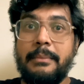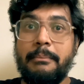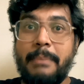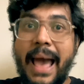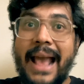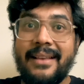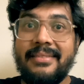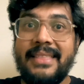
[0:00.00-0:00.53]

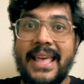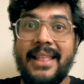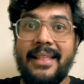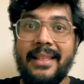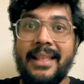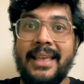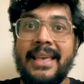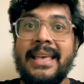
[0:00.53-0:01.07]
back
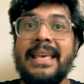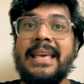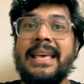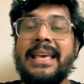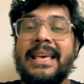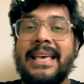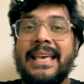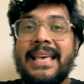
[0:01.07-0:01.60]
then.
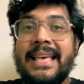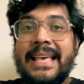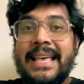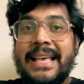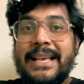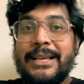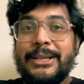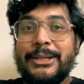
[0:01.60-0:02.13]

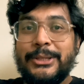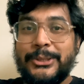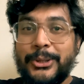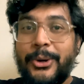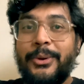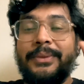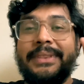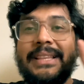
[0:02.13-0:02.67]

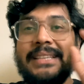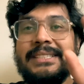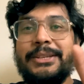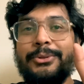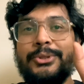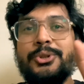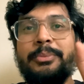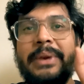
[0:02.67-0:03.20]
So this
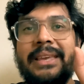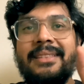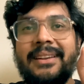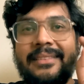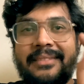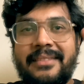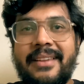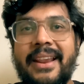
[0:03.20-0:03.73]
used to be
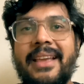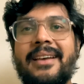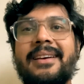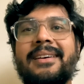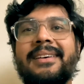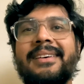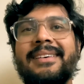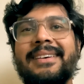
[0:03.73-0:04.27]
the trick
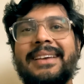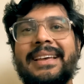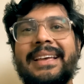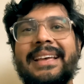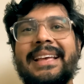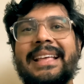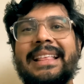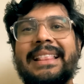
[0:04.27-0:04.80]

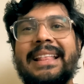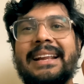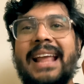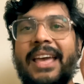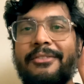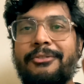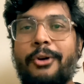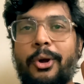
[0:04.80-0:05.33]
that
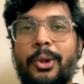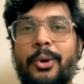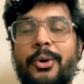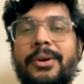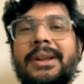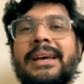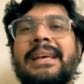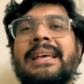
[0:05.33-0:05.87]
I
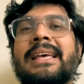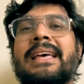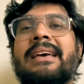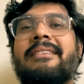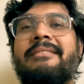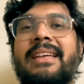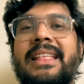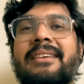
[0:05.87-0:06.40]
followed
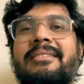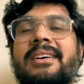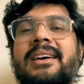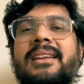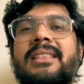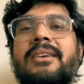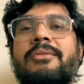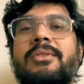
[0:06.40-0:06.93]
whenever
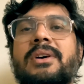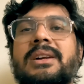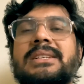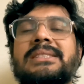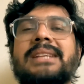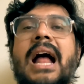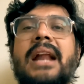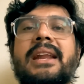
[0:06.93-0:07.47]
the word
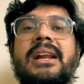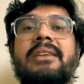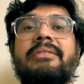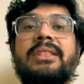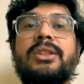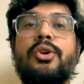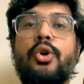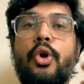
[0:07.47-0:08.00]
started
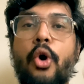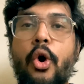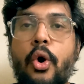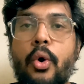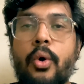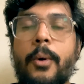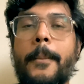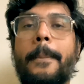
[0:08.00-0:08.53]
with
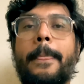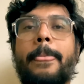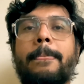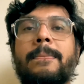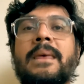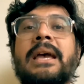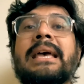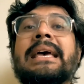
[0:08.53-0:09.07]
ko.
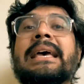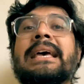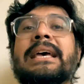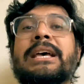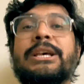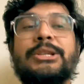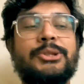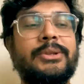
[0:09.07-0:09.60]

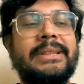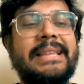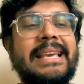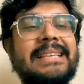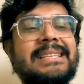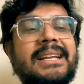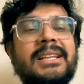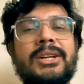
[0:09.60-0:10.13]
So
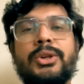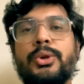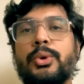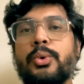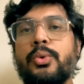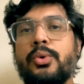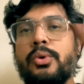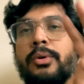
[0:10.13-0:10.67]
these are the
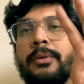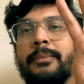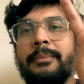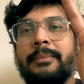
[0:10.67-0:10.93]
two